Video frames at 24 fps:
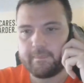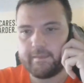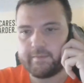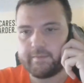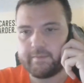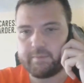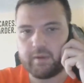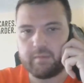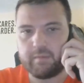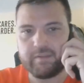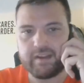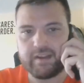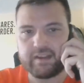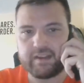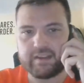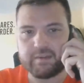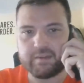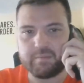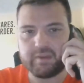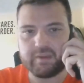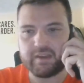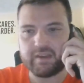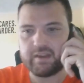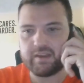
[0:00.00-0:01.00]
He's probably not
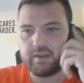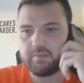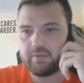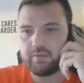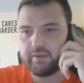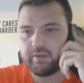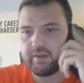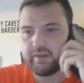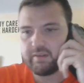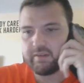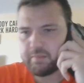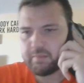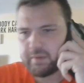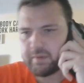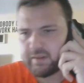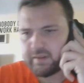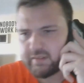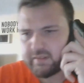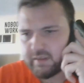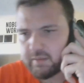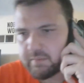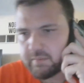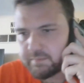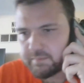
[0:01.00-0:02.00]
going to pick up. He never
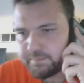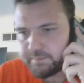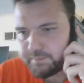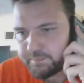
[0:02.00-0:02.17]
picks up.